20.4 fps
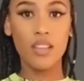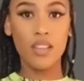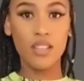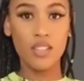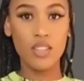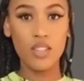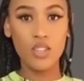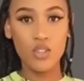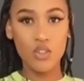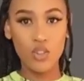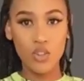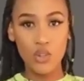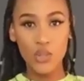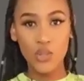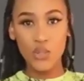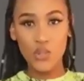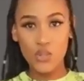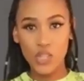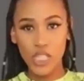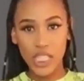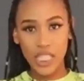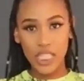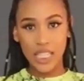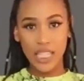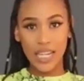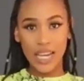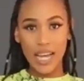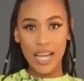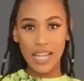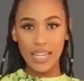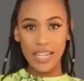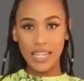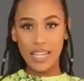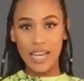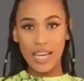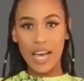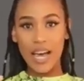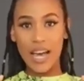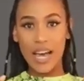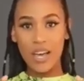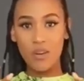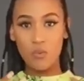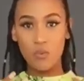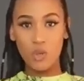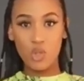This is not usually the color I